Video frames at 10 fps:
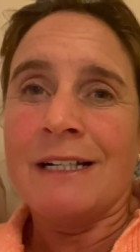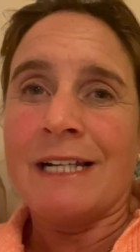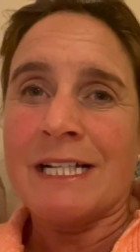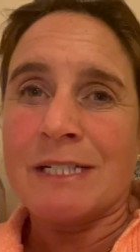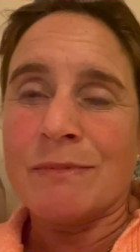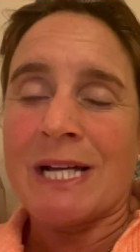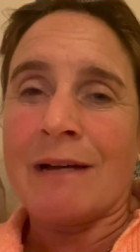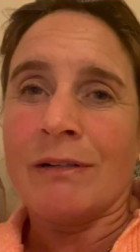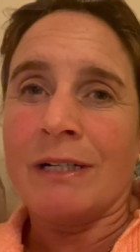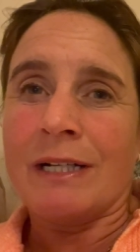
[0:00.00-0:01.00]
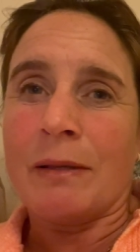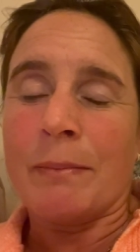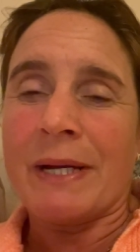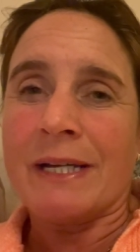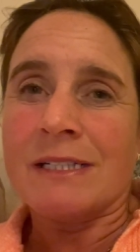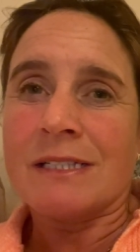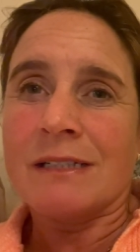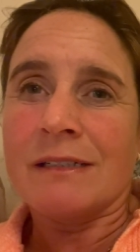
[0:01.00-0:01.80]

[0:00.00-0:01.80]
let him down a little bit